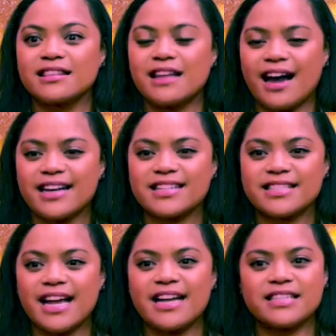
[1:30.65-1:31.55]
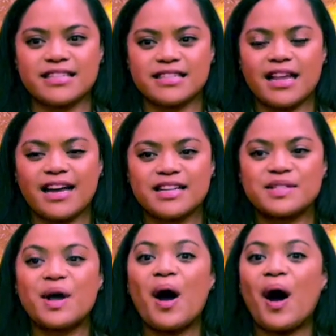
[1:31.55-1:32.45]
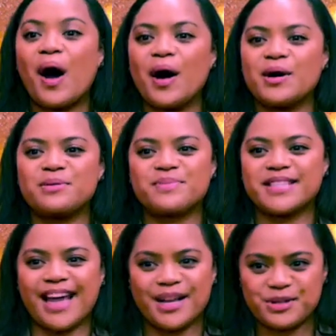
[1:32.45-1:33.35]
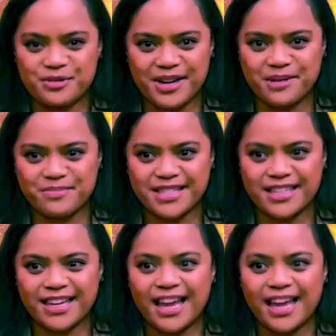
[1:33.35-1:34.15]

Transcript: likes and dislikes, hopes and dreams.